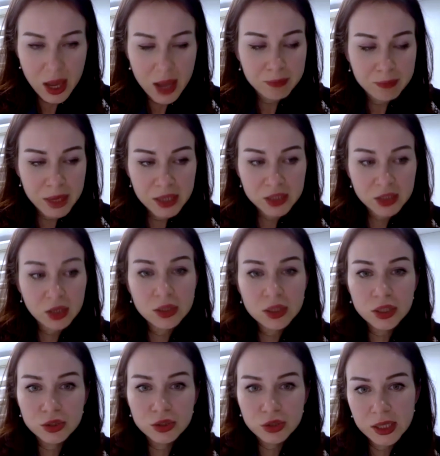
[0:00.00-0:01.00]
based on a
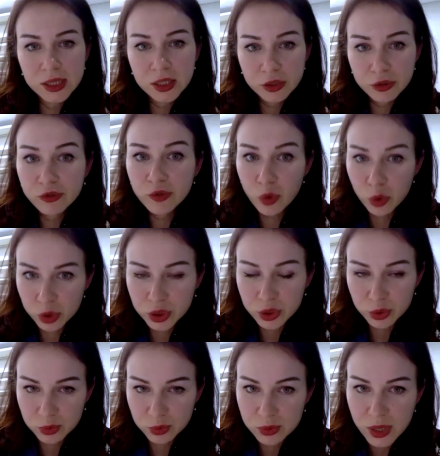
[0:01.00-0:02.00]
Ukrainian folk
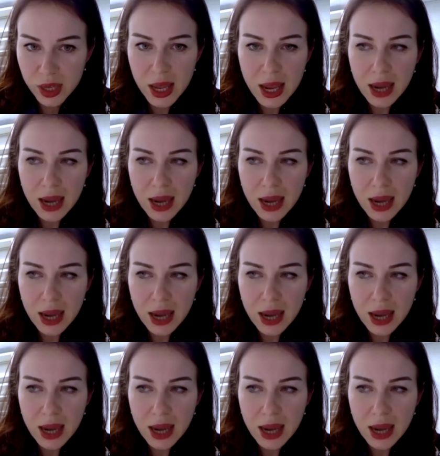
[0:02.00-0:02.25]
tune.